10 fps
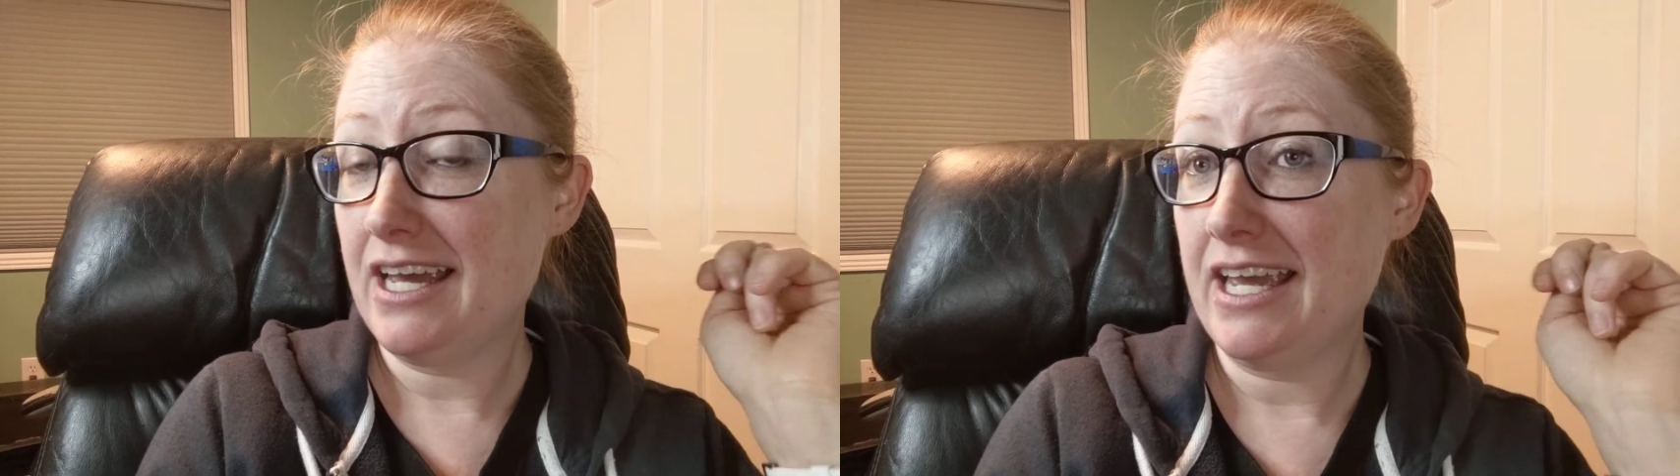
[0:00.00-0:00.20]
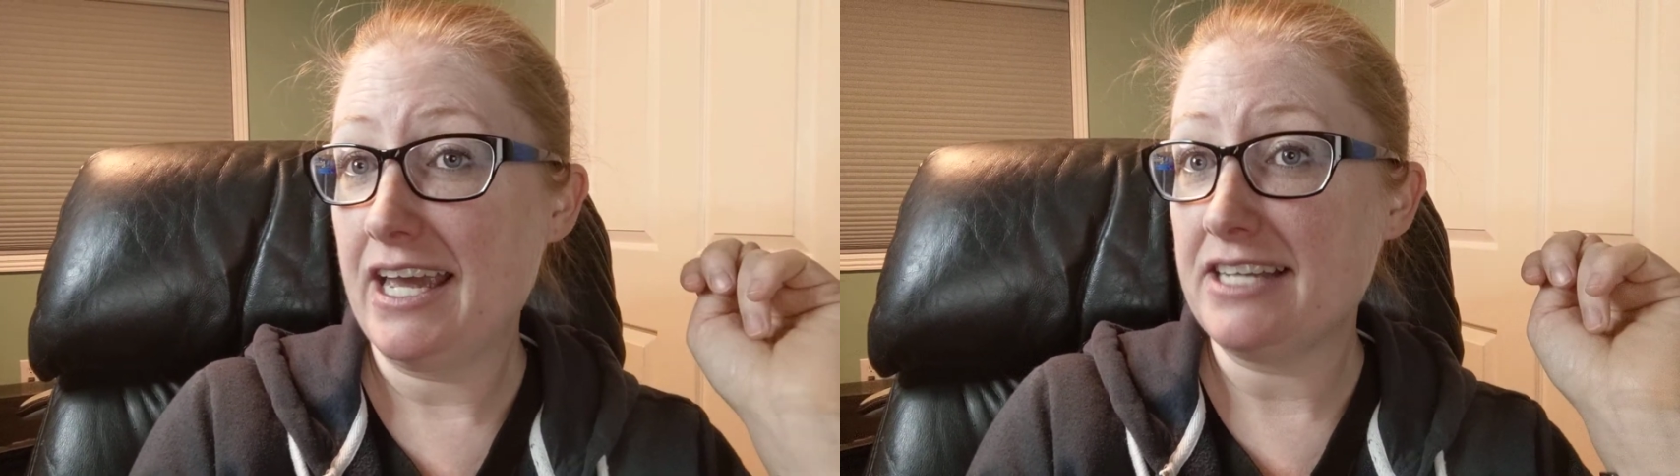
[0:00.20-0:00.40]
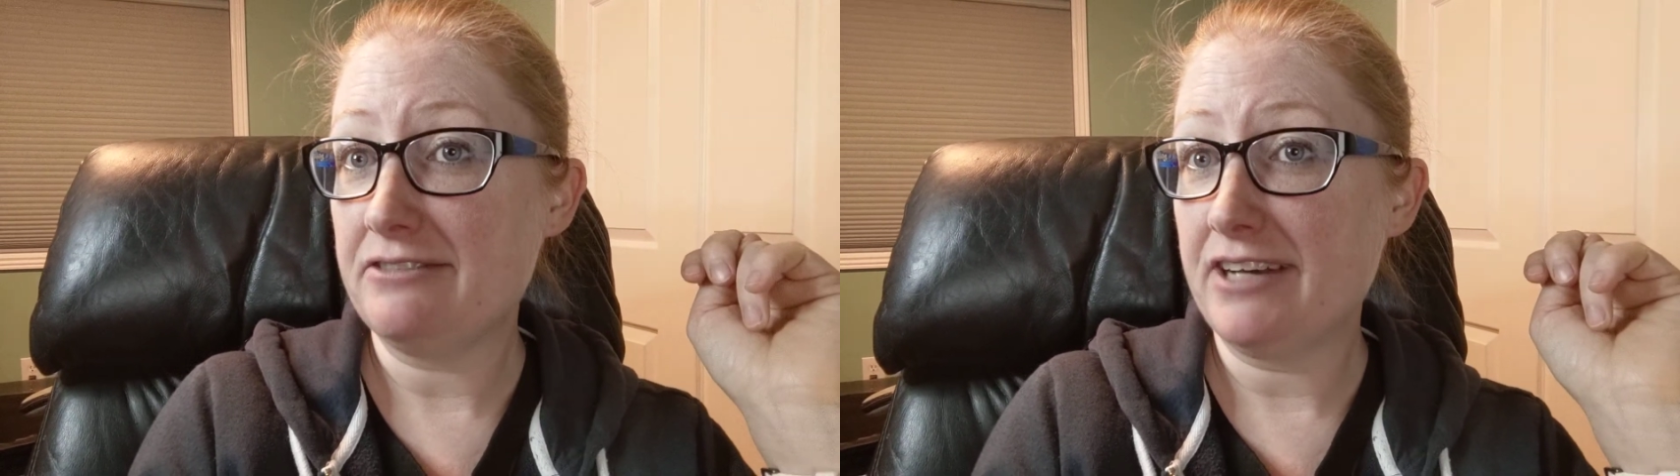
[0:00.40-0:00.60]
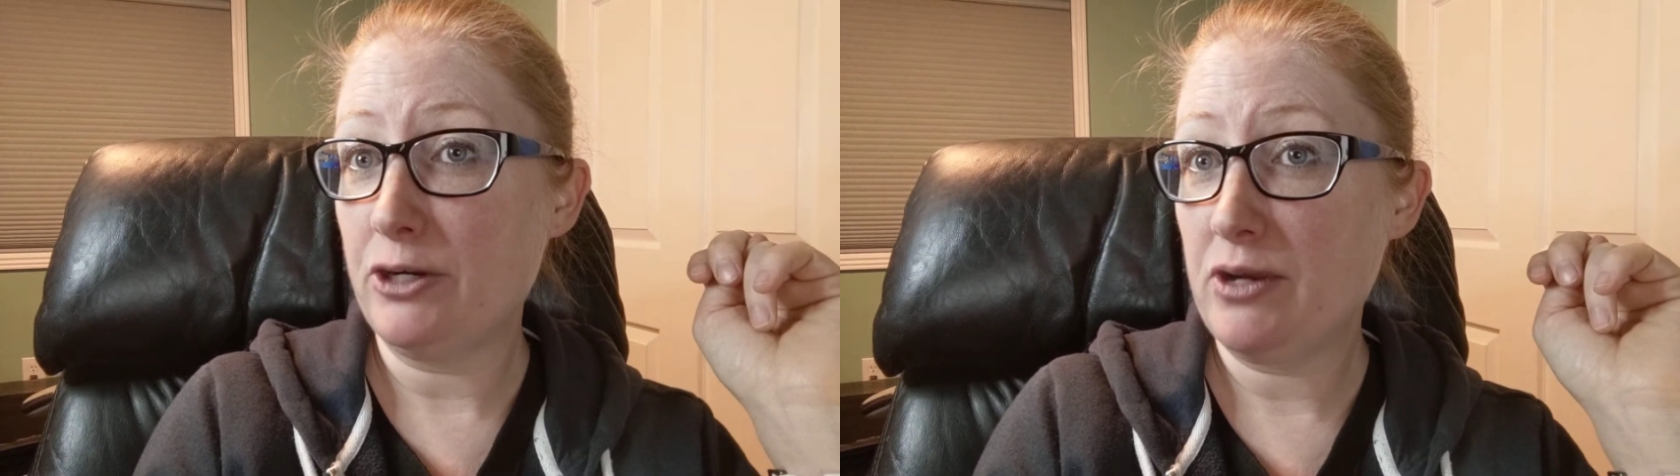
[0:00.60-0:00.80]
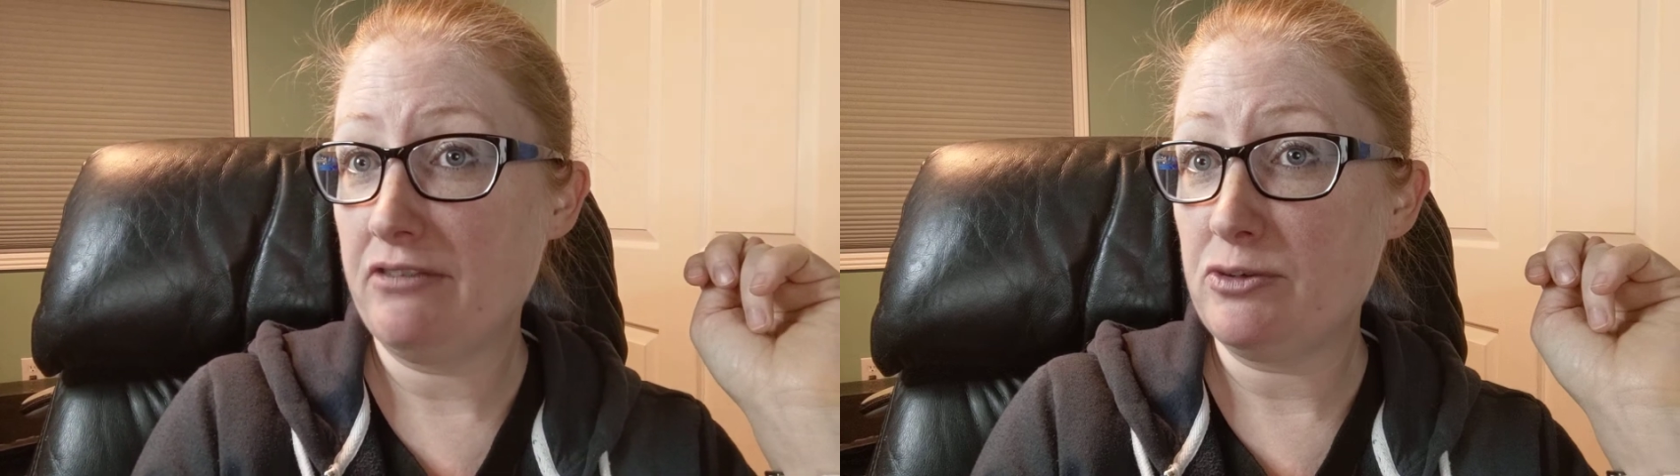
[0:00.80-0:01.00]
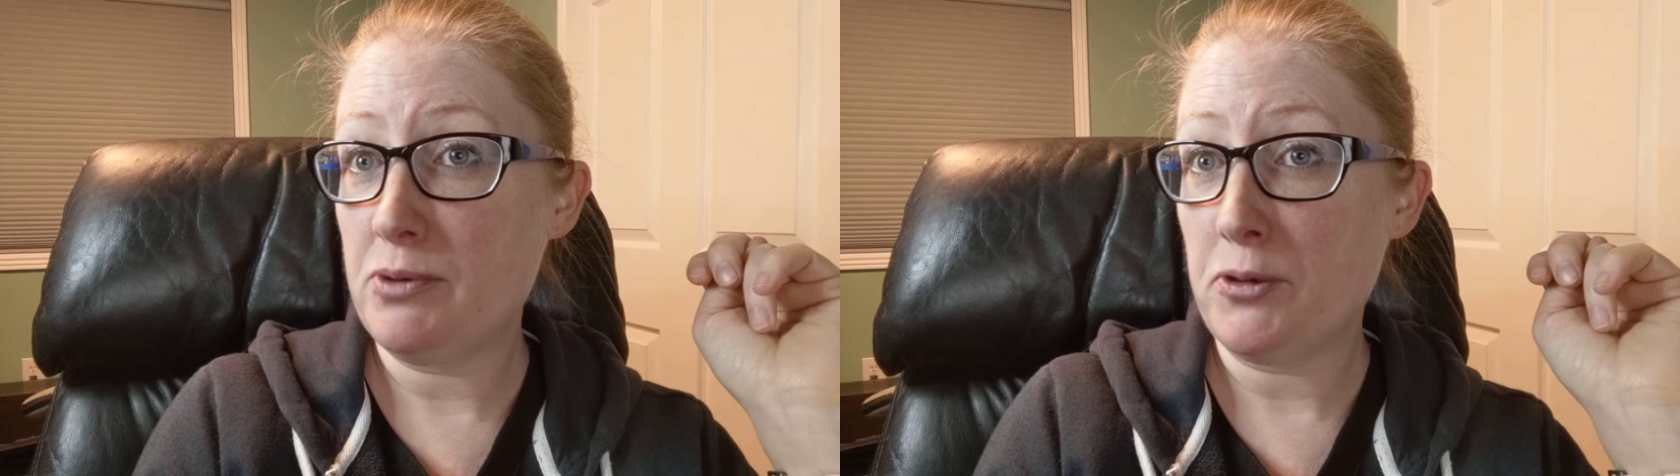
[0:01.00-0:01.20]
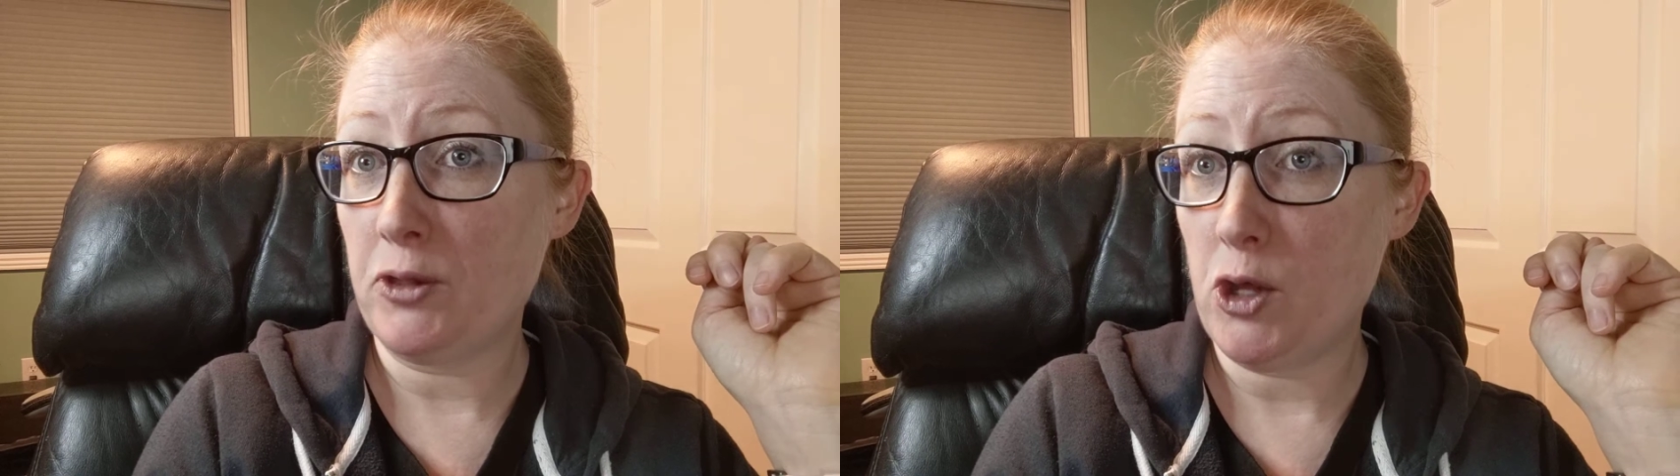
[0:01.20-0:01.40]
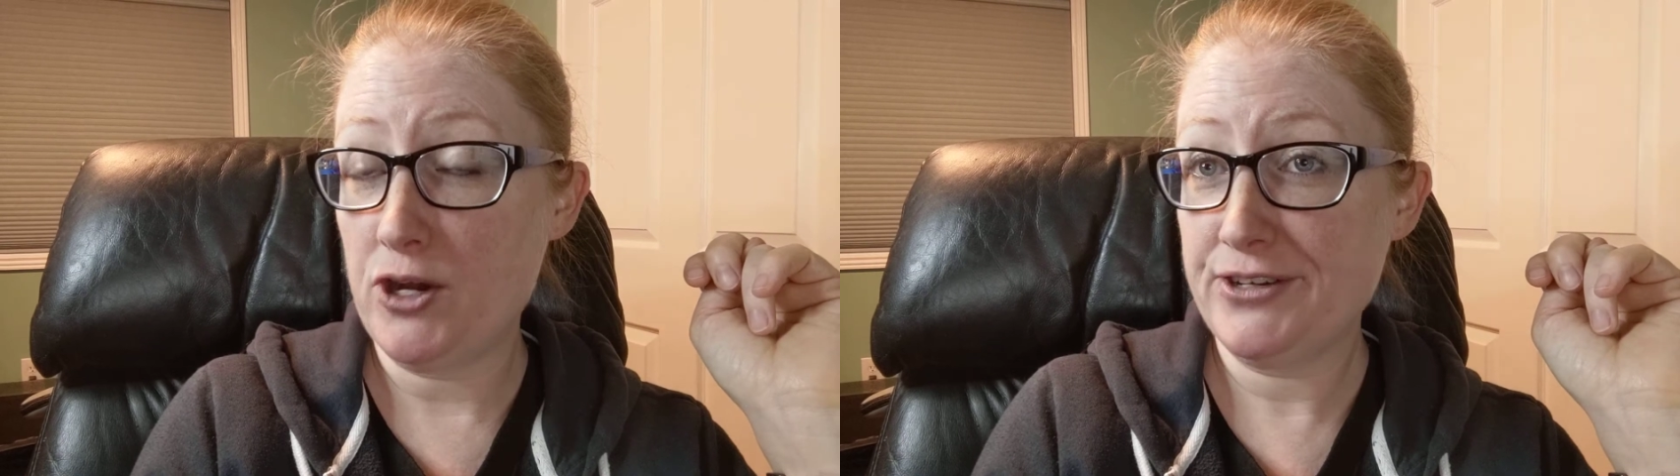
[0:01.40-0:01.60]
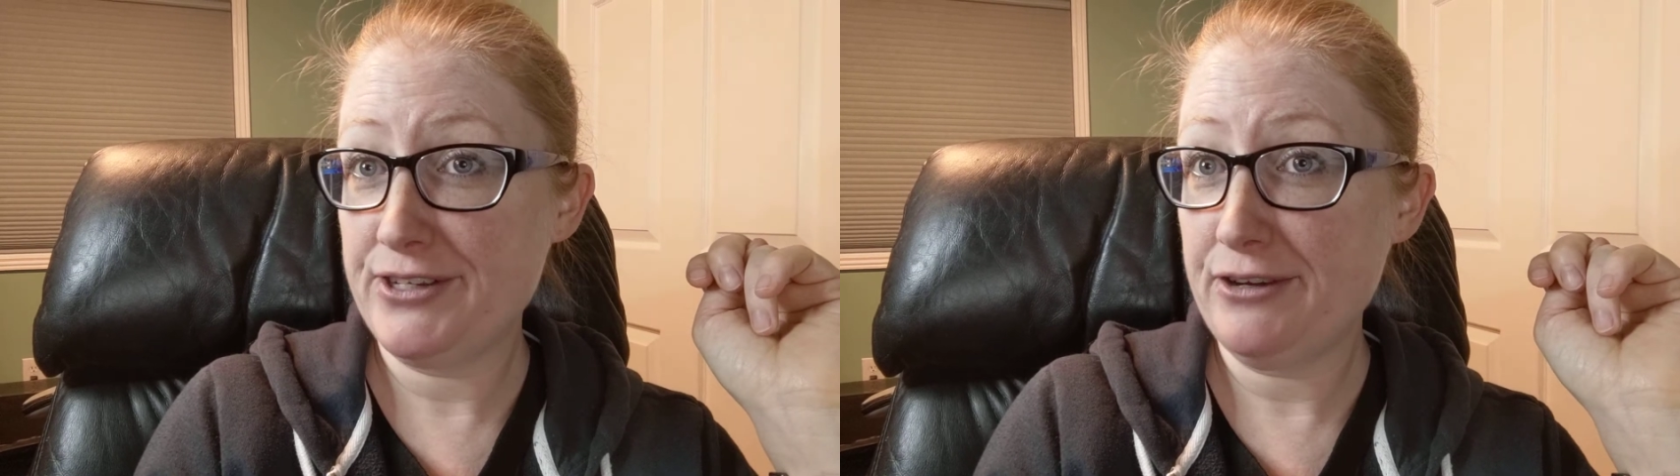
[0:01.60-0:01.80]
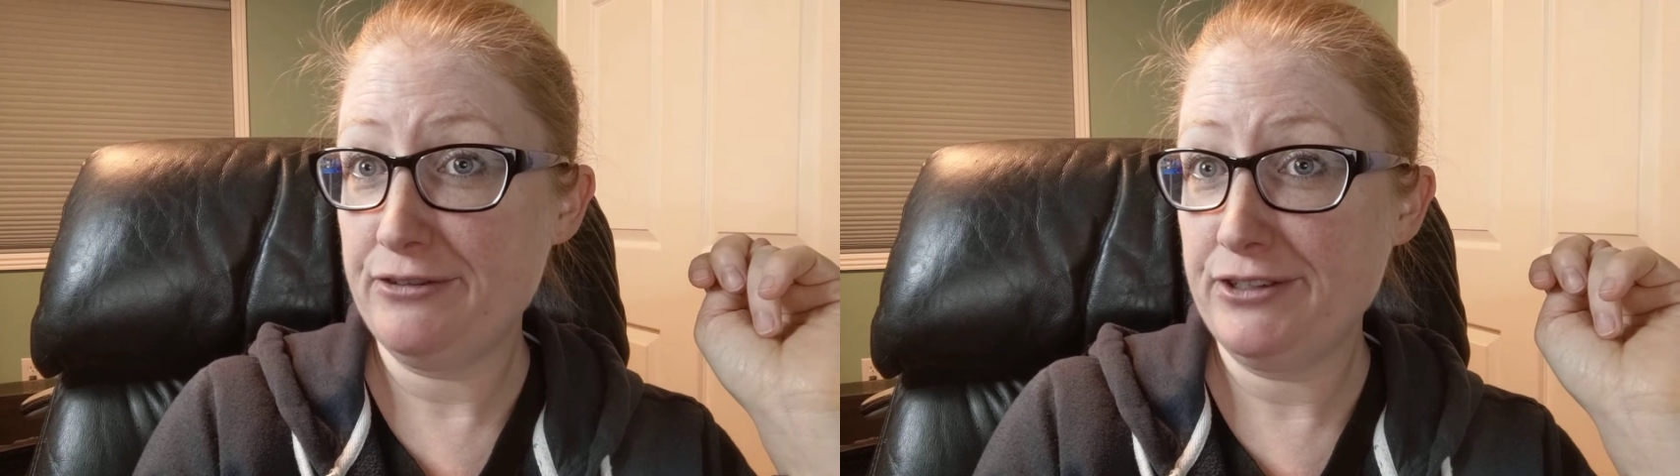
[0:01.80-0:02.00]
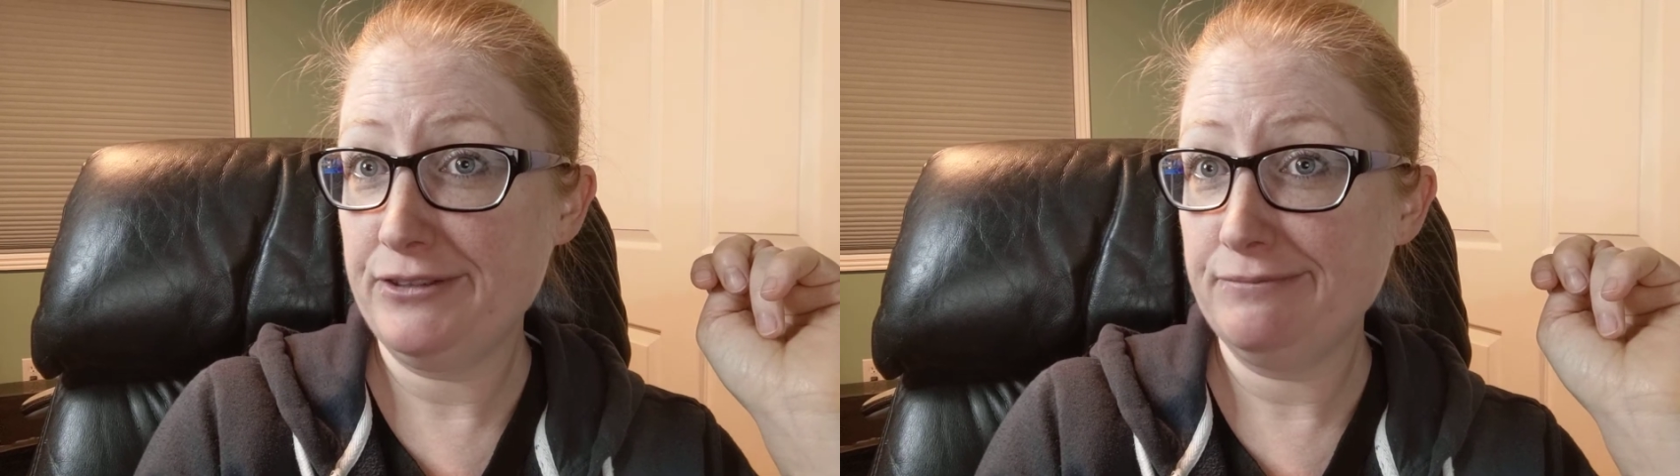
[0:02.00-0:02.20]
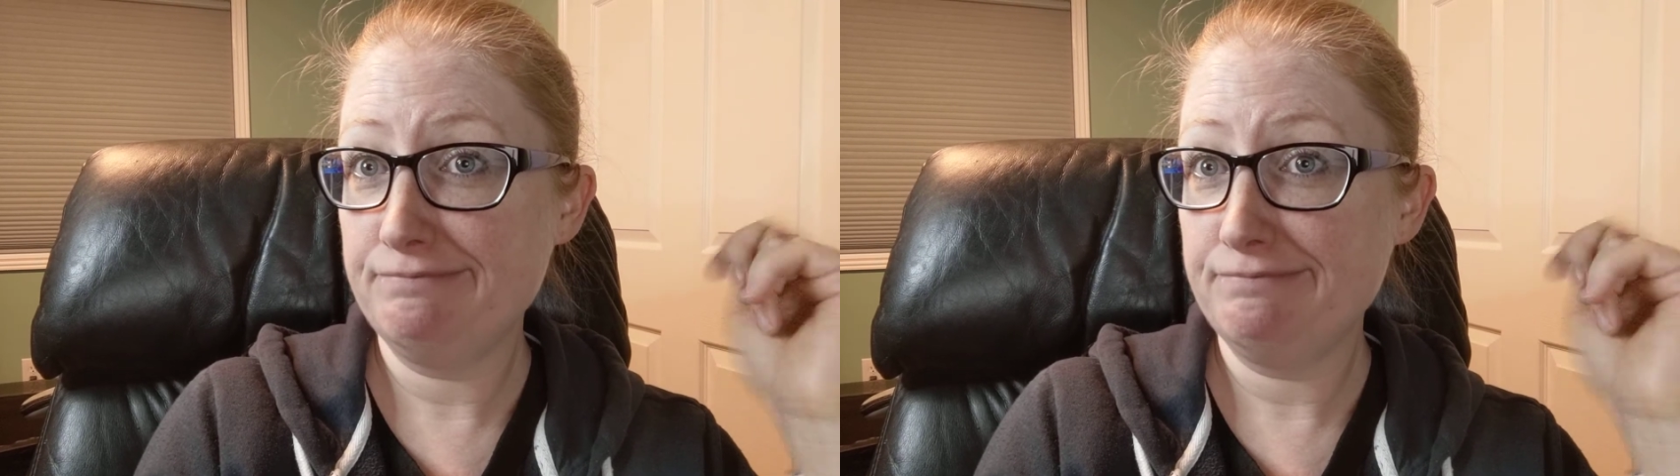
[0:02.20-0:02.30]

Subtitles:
And if I don't have to mow the lawn as often,